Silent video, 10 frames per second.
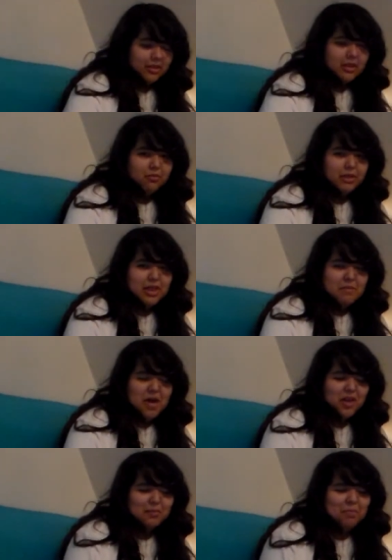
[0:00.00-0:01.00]
This was the
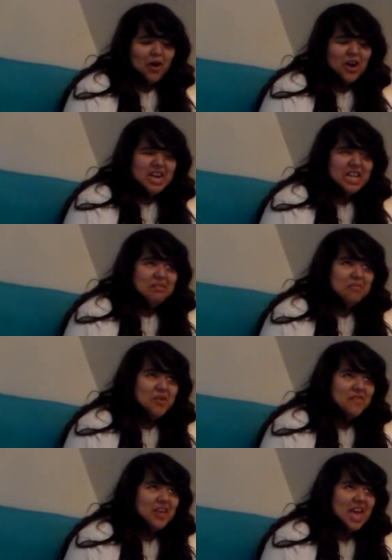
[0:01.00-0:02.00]
most boringest
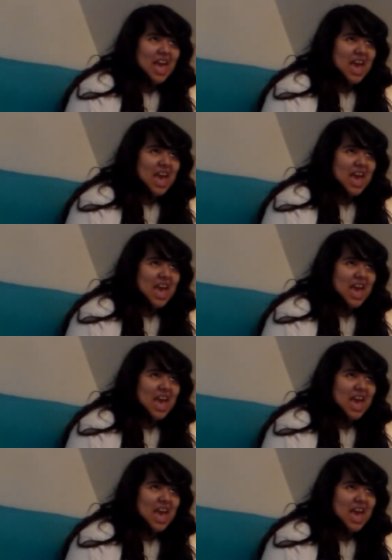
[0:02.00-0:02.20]
movie